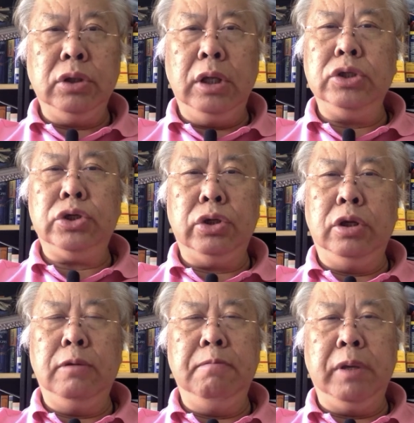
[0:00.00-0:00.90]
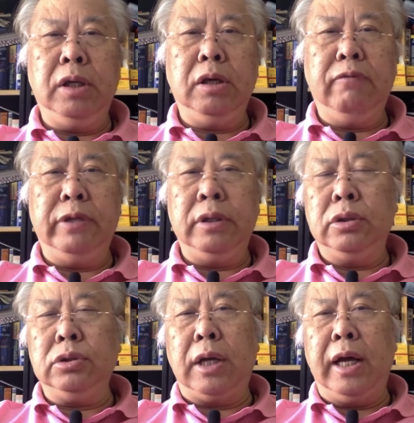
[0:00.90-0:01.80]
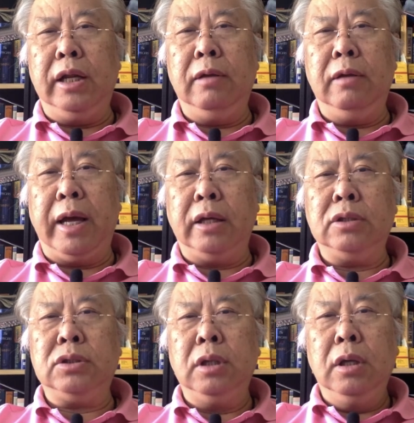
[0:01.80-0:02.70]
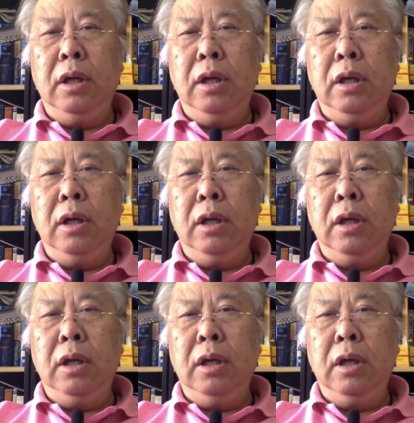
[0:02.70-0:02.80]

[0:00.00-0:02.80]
It shouldn't be given to any banks.